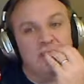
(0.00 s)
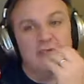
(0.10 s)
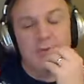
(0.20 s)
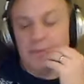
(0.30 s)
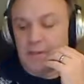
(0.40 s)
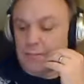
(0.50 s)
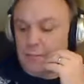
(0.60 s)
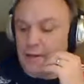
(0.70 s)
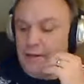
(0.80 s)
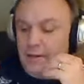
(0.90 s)
something that
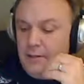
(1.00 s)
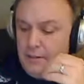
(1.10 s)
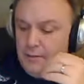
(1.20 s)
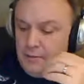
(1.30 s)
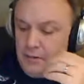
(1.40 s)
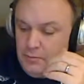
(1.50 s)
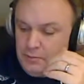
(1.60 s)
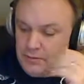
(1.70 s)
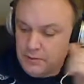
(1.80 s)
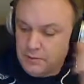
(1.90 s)
Brian Below,
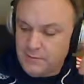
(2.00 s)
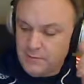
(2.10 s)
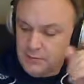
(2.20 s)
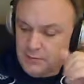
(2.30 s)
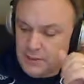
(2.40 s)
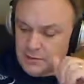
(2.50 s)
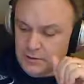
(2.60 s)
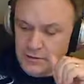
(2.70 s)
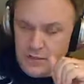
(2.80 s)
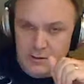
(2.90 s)
president of Revolution, actually
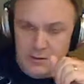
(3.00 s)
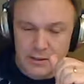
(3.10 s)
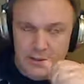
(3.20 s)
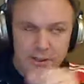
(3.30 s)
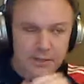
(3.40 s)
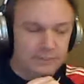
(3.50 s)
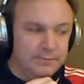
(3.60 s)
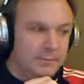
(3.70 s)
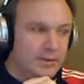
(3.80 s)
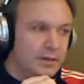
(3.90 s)
said in the
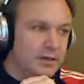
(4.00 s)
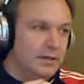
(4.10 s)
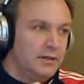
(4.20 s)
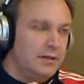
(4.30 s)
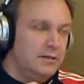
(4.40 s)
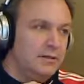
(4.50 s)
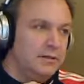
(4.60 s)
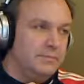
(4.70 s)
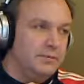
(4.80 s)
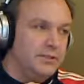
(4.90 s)

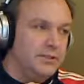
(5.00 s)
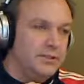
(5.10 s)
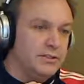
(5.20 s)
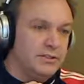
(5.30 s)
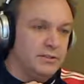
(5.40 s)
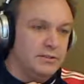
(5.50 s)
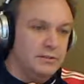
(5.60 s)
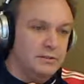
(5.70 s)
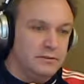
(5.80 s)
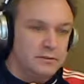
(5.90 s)

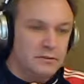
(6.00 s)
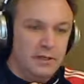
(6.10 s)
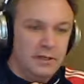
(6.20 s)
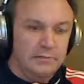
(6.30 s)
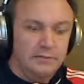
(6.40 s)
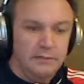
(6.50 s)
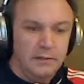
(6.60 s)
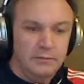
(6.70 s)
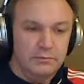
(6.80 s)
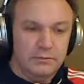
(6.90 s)
preseason
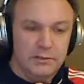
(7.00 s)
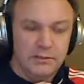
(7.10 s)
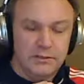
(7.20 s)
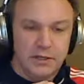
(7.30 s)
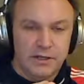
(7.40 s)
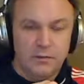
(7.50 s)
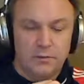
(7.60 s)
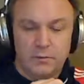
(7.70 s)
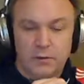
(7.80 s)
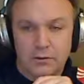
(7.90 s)
season ticket
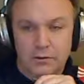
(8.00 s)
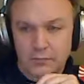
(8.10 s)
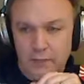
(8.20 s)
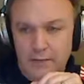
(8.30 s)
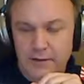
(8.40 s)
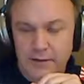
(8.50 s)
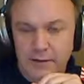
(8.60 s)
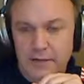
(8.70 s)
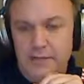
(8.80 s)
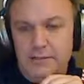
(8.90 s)
holder welcome event
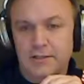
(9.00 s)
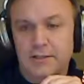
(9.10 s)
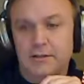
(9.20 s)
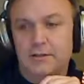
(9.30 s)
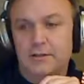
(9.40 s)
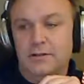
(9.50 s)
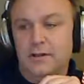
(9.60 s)
last year.